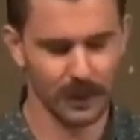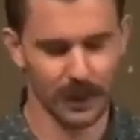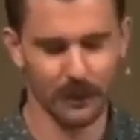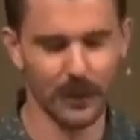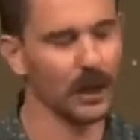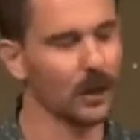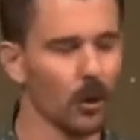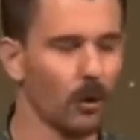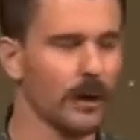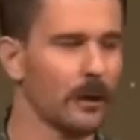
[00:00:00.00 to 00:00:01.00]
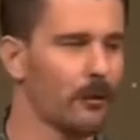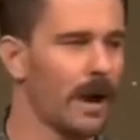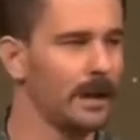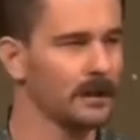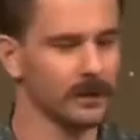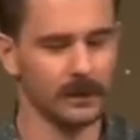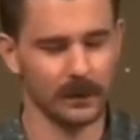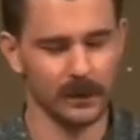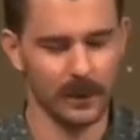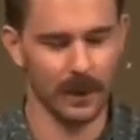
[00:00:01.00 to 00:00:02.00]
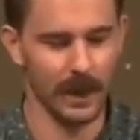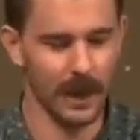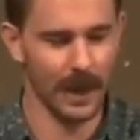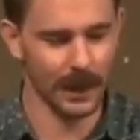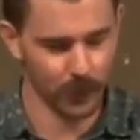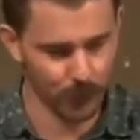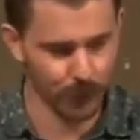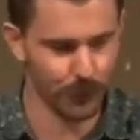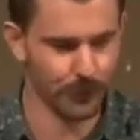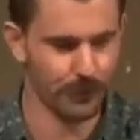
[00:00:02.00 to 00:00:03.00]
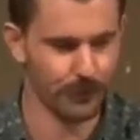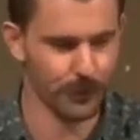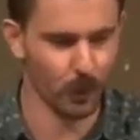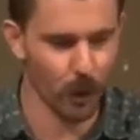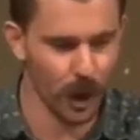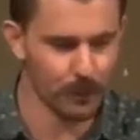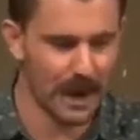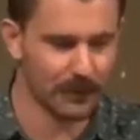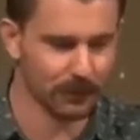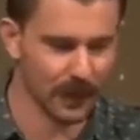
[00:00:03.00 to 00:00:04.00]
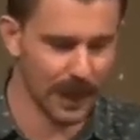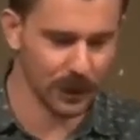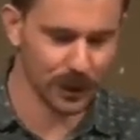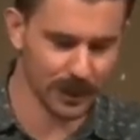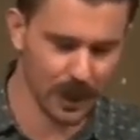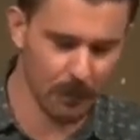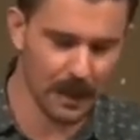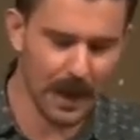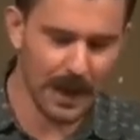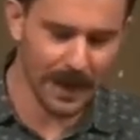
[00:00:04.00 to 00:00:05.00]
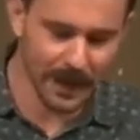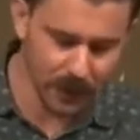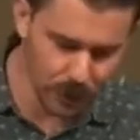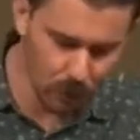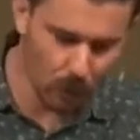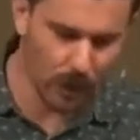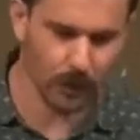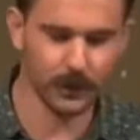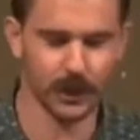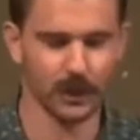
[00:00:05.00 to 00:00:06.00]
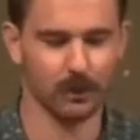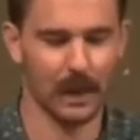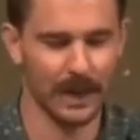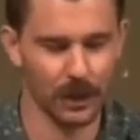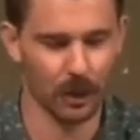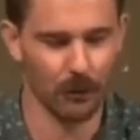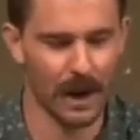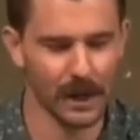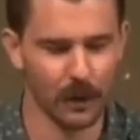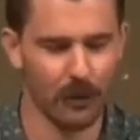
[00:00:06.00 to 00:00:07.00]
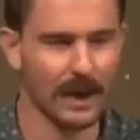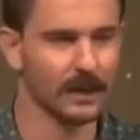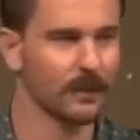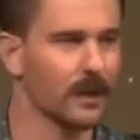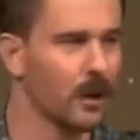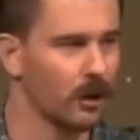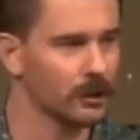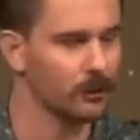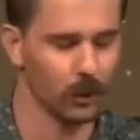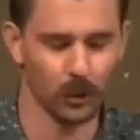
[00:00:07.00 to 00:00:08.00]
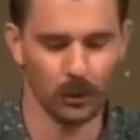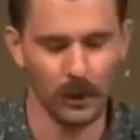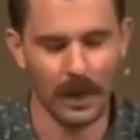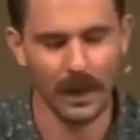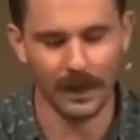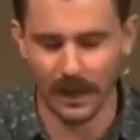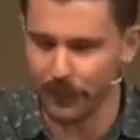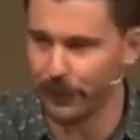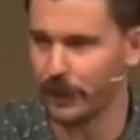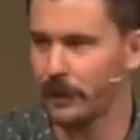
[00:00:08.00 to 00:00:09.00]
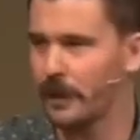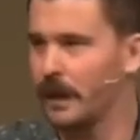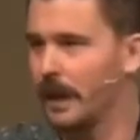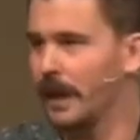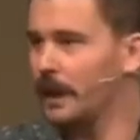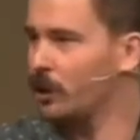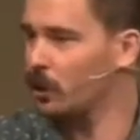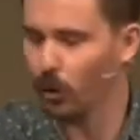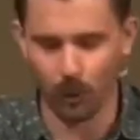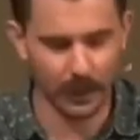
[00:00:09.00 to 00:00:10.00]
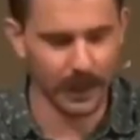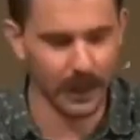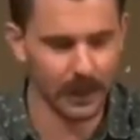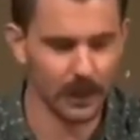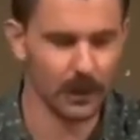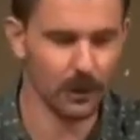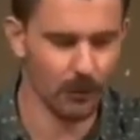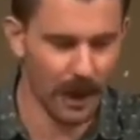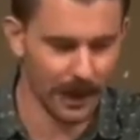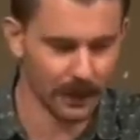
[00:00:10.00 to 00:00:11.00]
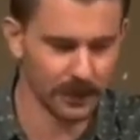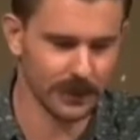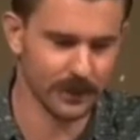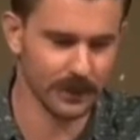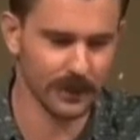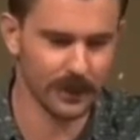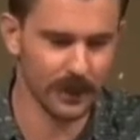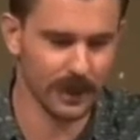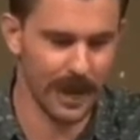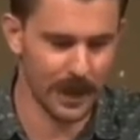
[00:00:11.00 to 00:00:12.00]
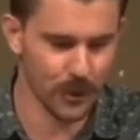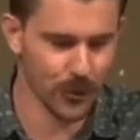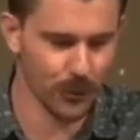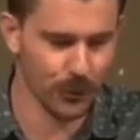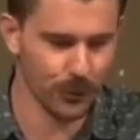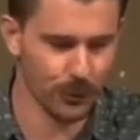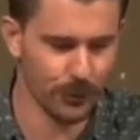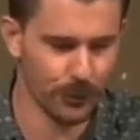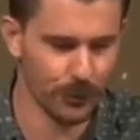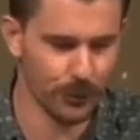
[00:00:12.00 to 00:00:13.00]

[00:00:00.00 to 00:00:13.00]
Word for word: given in glory, grace, and truth. The word made flesh has come into the world to display the greater grace of the gospel given in glory, grace, and truth.